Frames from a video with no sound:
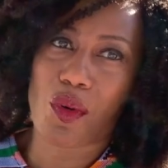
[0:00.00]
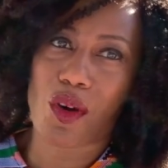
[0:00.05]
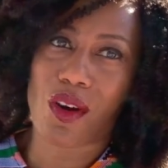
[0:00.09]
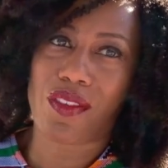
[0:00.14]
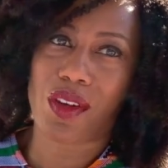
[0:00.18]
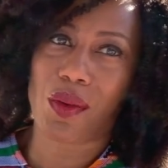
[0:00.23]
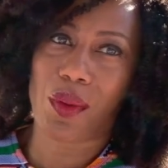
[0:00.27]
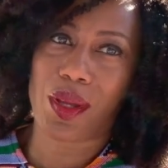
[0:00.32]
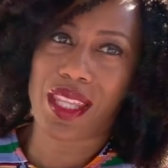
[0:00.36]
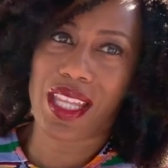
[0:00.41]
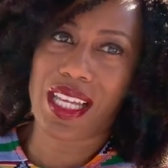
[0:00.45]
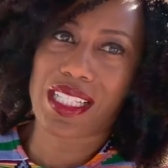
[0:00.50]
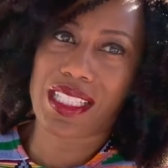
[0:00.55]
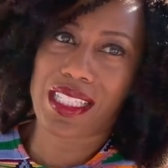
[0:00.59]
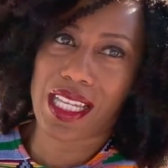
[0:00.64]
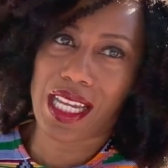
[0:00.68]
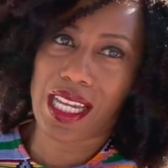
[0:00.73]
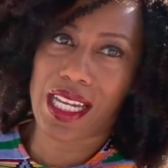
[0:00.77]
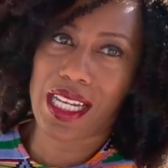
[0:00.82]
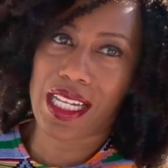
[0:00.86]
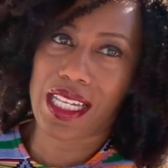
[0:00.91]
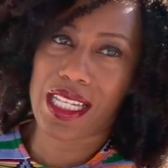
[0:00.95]
more than what they
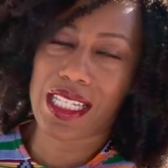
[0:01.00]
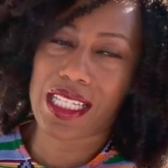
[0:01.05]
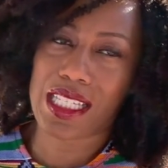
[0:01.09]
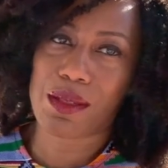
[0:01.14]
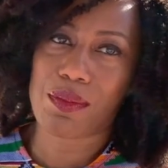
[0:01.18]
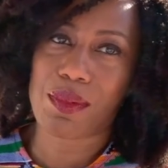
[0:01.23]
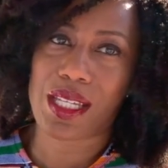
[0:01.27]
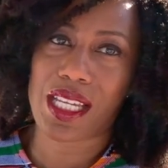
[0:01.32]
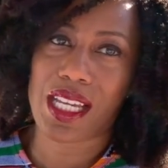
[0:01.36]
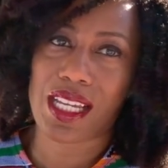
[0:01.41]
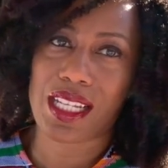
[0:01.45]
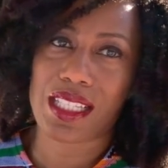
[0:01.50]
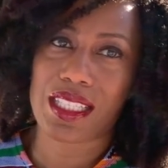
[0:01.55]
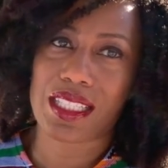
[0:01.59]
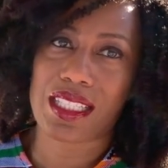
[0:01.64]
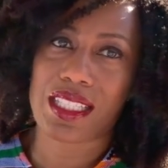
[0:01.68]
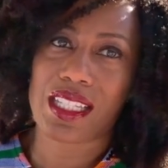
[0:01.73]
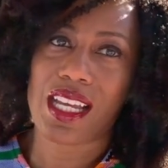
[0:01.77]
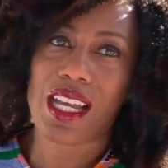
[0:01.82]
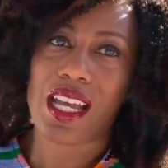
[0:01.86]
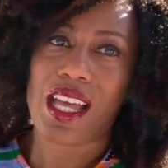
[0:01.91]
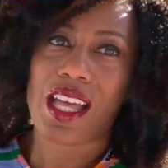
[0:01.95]
say it is,
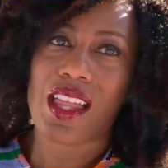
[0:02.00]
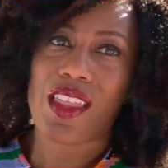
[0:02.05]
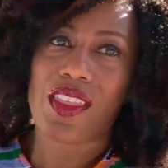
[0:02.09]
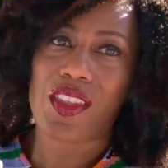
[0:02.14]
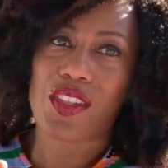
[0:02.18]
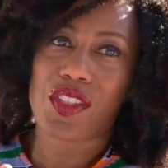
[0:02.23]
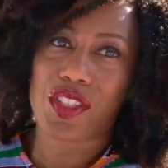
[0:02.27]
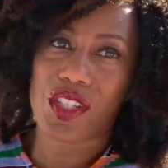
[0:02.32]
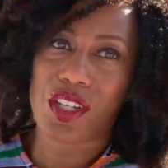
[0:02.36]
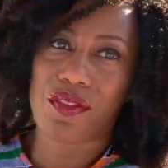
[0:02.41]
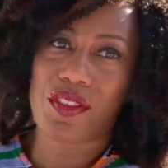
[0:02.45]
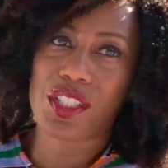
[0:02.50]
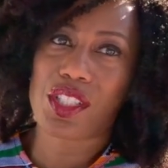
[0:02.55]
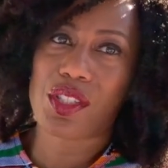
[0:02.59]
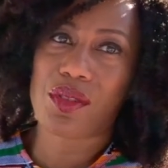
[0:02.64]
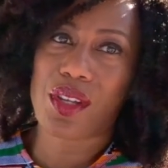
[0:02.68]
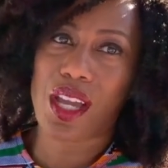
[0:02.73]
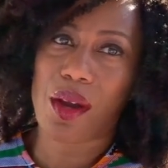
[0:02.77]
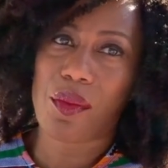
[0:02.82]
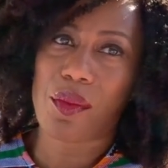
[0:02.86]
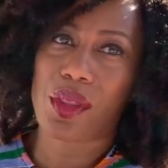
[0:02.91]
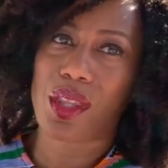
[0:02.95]
because the service
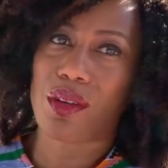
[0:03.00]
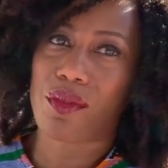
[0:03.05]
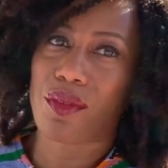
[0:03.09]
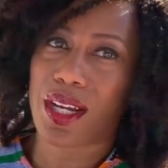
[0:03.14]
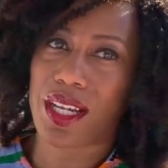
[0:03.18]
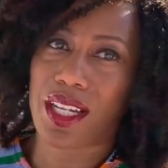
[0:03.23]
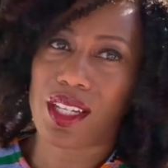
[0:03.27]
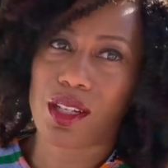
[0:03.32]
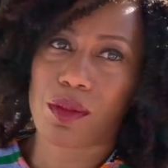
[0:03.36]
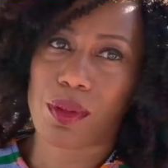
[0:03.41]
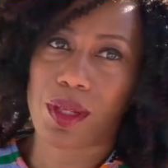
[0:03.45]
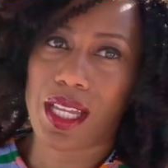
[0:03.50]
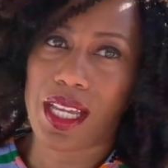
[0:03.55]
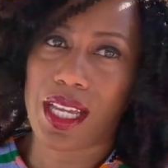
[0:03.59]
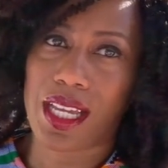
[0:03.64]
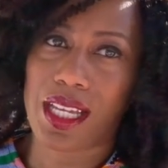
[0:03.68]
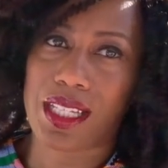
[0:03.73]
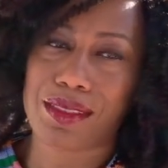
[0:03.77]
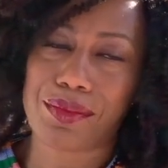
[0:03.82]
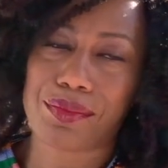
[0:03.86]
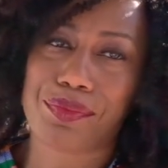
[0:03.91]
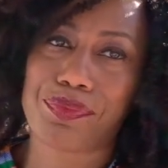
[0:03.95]
you get with their regular
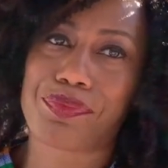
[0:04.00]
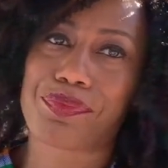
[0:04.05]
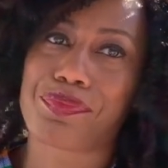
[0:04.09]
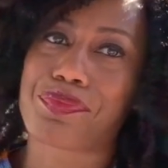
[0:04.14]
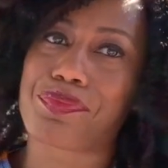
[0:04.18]
plan,